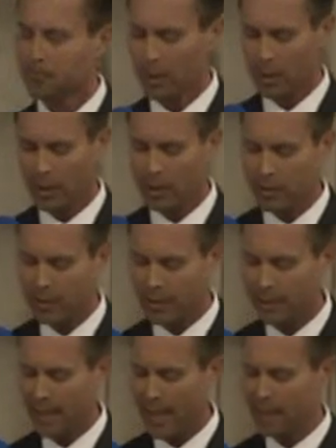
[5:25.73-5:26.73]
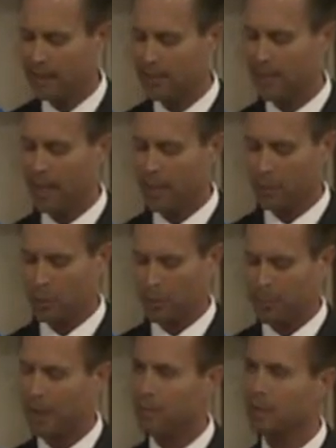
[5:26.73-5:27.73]
The courage it has taken to stand up to
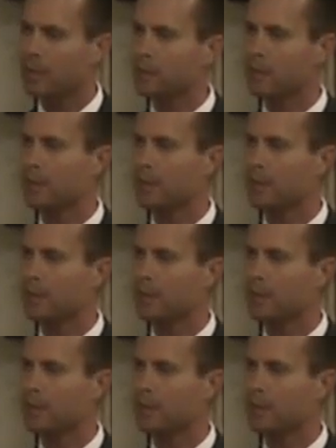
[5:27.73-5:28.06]
Republicans